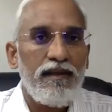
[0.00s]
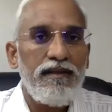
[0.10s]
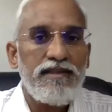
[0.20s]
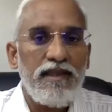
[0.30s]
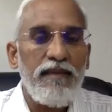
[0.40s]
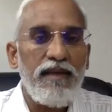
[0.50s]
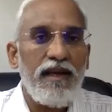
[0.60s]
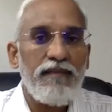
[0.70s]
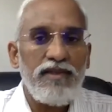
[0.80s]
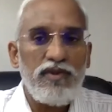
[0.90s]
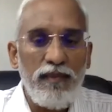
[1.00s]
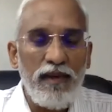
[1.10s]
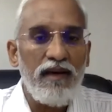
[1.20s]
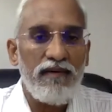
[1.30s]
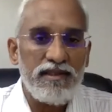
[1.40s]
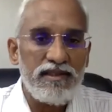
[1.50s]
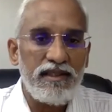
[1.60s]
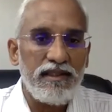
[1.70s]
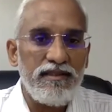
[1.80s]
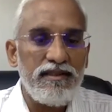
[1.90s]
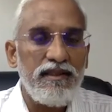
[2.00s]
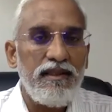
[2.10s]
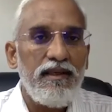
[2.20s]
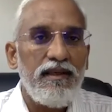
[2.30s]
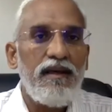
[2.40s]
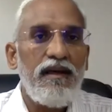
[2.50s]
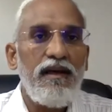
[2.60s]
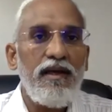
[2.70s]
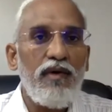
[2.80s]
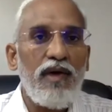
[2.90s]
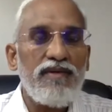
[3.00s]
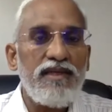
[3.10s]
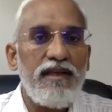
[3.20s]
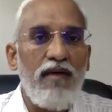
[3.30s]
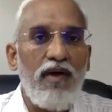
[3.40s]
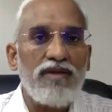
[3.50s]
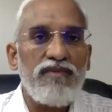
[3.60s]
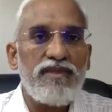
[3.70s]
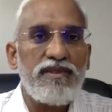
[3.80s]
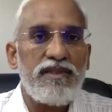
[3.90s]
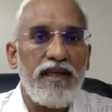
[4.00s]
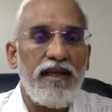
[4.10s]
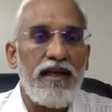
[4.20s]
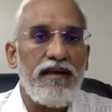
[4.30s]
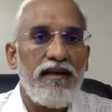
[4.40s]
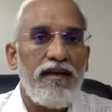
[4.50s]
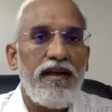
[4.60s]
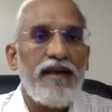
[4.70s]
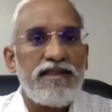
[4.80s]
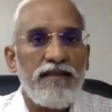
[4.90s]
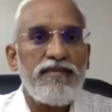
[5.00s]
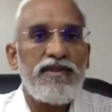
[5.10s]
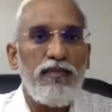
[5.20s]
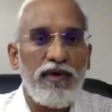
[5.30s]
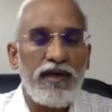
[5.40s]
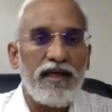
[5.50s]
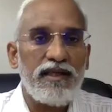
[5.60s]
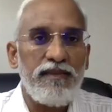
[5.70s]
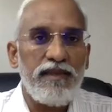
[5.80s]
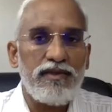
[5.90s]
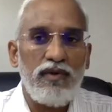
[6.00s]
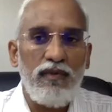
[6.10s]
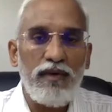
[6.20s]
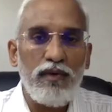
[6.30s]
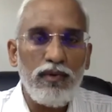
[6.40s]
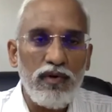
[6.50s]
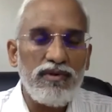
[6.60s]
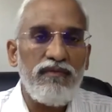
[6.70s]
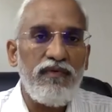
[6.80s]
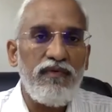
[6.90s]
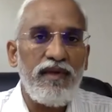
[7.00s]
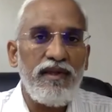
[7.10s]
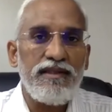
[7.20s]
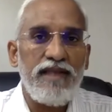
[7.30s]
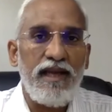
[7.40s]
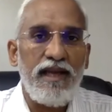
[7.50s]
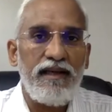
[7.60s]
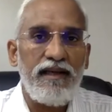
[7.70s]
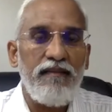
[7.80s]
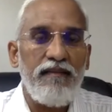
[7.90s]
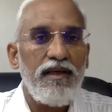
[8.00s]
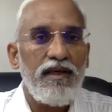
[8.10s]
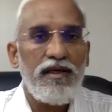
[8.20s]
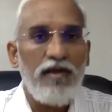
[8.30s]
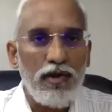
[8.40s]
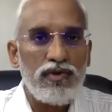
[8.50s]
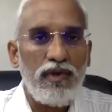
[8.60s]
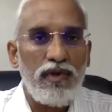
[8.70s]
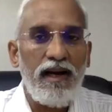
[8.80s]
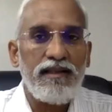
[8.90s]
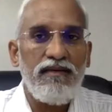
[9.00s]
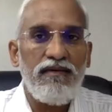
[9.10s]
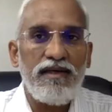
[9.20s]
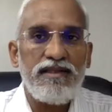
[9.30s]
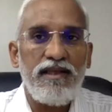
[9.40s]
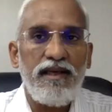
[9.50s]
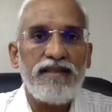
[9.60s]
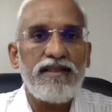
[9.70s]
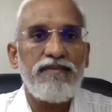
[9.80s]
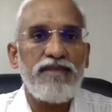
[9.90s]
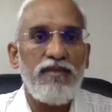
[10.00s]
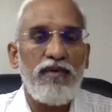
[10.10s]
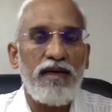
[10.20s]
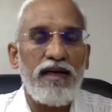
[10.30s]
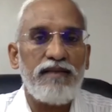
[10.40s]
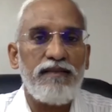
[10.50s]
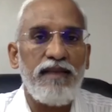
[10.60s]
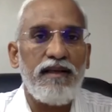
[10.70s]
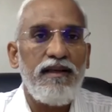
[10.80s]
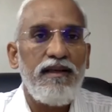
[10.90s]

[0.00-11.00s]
In some enactments, you may have restrictions. Earlier, you would have seen laws which say that except Jammu and Kashmir. So when 2015 this act came, it also had the words except Jammu and Kashmir.